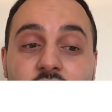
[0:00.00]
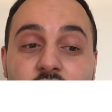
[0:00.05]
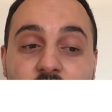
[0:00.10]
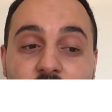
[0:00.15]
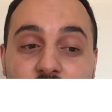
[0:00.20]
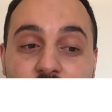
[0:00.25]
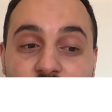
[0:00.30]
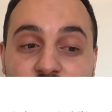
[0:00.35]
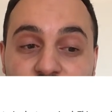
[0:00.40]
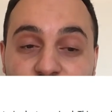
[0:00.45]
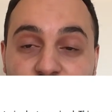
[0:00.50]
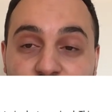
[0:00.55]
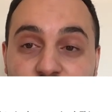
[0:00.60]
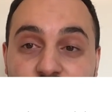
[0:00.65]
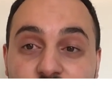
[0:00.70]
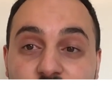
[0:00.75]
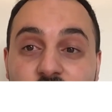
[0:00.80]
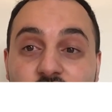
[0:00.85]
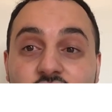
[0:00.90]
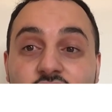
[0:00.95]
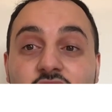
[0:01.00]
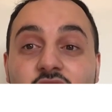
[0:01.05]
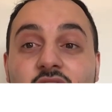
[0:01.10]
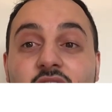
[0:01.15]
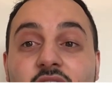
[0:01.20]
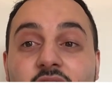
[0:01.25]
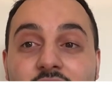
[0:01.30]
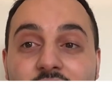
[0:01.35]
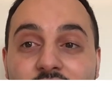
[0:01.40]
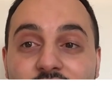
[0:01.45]
evidence.
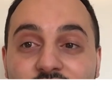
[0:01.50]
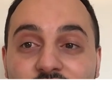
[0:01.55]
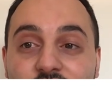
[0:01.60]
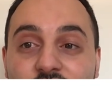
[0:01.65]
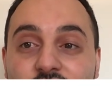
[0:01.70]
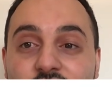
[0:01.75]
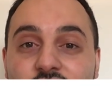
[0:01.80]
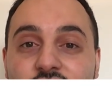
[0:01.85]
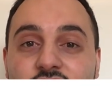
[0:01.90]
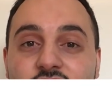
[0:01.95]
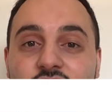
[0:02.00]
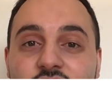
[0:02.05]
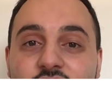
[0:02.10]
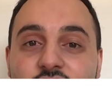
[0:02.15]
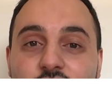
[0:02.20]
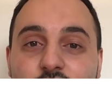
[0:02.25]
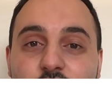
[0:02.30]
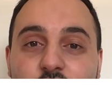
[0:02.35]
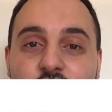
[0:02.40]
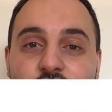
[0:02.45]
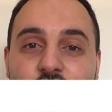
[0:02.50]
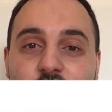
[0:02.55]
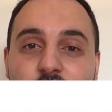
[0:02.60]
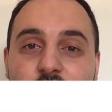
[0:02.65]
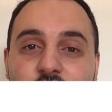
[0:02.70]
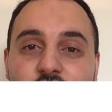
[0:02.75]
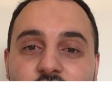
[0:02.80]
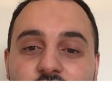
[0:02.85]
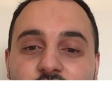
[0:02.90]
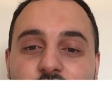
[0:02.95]
Evidence is the word I'm
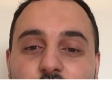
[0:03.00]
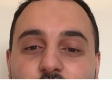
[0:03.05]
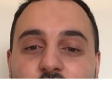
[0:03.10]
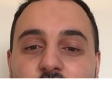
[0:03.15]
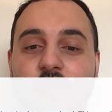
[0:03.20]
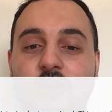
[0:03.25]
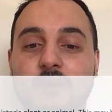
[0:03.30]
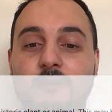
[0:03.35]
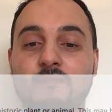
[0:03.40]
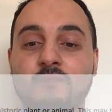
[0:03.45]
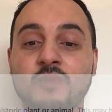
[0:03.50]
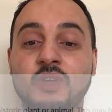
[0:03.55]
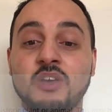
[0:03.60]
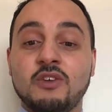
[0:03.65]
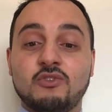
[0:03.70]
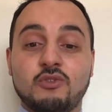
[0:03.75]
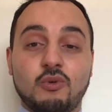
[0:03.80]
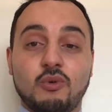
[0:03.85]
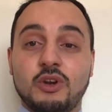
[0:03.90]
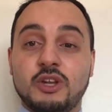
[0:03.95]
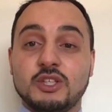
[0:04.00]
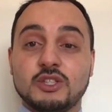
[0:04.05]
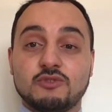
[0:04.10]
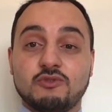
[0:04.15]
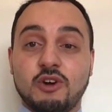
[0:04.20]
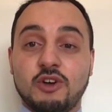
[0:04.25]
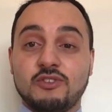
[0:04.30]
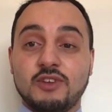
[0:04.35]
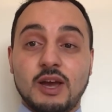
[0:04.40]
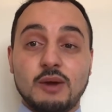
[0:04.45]
looking for there. So all I need to
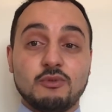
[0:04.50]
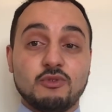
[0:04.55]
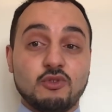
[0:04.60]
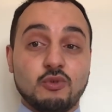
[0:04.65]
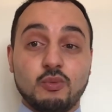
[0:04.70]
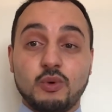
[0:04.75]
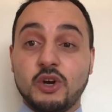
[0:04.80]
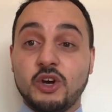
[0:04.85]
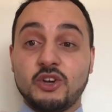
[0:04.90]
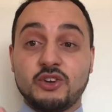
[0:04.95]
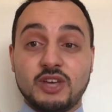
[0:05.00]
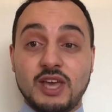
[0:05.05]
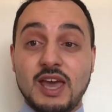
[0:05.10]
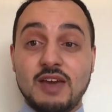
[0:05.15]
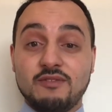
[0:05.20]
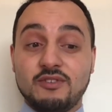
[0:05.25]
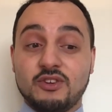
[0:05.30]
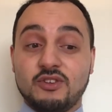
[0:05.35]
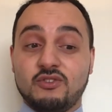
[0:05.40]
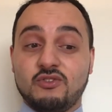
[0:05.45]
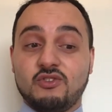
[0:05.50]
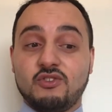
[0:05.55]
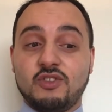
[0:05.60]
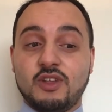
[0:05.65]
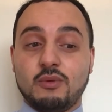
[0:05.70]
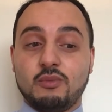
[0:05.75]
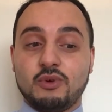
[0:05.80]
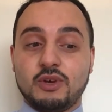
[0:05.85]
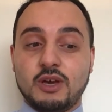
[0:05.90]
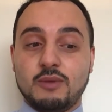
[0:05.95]
write down is the word evidence, and
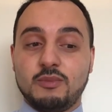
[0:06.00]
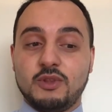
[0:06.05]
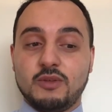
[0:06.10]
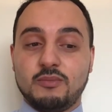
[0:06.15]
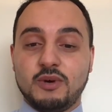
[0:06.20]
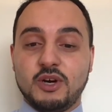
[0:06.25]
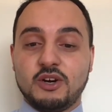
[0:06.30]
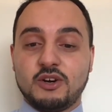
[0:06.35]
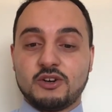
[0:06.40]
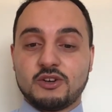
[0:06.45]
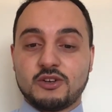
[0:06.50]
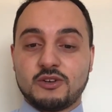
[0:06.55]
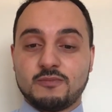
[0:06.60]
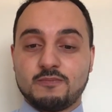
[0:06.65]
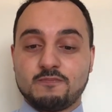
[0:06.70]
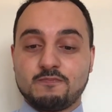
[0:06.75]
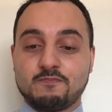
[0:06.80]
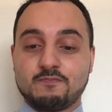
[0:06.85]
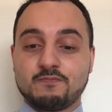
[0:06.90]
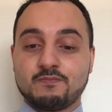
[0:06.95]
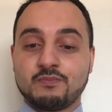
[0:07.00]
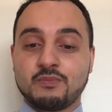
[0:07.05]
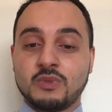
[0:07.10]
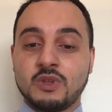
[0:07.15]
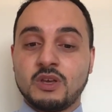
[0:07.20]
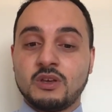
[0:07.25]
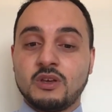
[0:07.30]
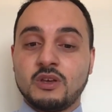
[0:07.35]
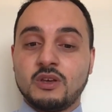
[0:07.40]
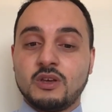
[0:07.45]
that will get me the mark.
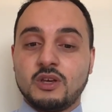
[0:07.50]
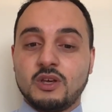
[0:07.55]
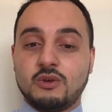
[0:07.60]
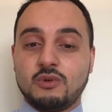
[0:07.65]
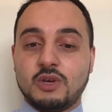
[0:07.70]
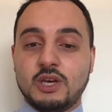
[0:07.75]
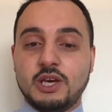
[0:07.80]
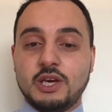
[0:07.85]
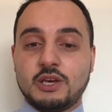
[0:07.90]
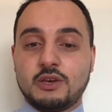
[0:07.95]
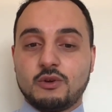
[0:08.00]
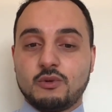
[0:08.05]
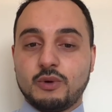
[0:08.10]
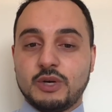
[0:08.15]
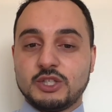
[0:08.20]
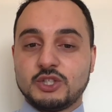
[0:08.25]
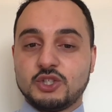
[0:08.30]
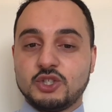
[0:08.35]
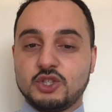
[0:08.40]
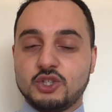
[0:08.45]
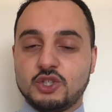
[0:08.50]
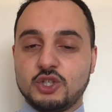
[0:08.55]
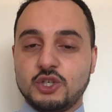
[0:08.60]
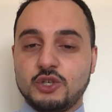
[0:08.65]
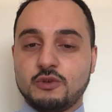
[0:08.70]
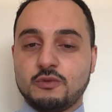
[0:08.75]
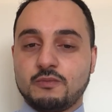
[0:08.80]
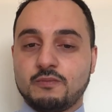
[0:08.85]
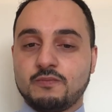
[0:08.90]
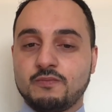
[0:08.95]
Okay, question
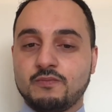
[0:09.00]
2.